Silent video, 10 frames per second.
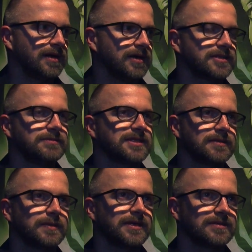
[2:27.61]
items in
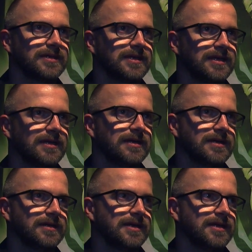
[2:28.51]
the world
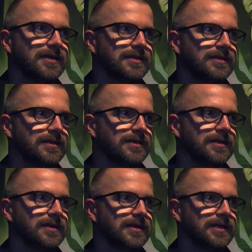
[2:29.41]

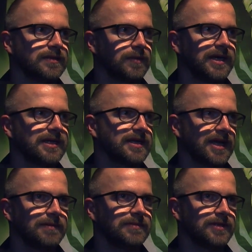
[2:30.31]
that in the wider
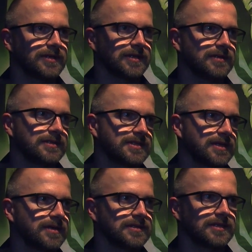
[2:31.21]
game you can
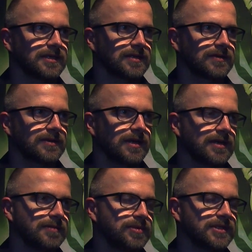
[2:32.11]
start to
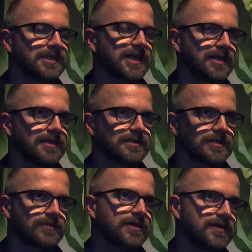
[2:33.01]
put together to
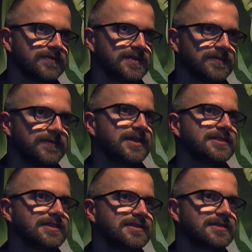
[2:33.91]
craft
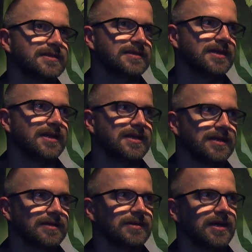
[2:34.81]
devices that,
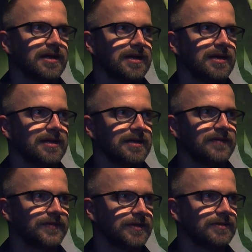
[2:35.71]

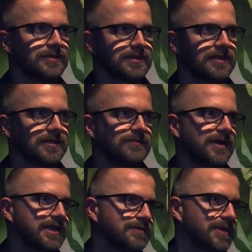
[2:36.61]
if used in the
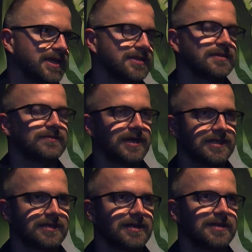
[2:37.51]
right place at the
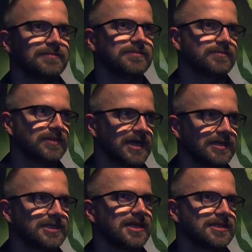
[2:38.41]
right time,
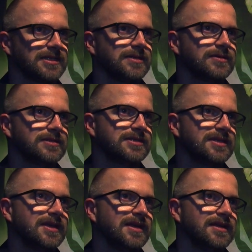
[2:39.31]
might change the odds.
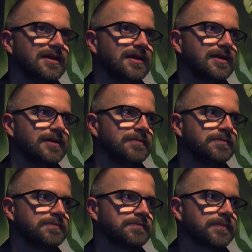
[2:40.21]

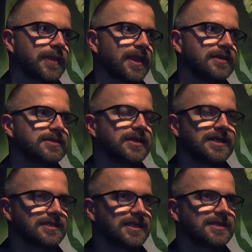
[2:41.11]
And so
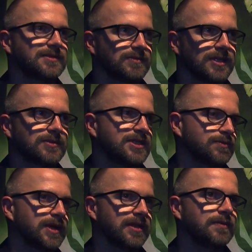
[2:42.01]
that's
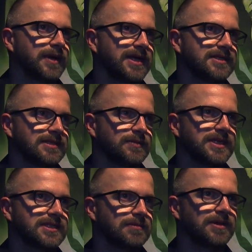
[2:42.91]
just one of the ways in
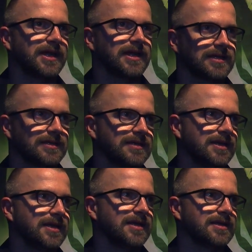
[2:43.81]
which the player can
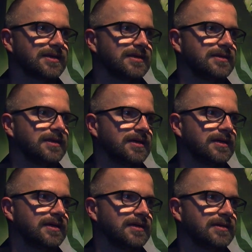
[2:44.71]

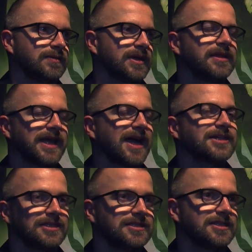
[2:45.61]
one of the
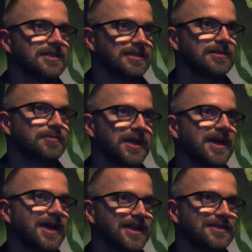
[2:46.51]
actions that the player
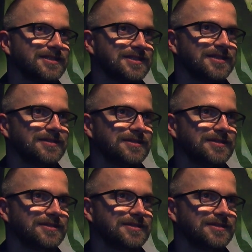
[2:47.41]
has to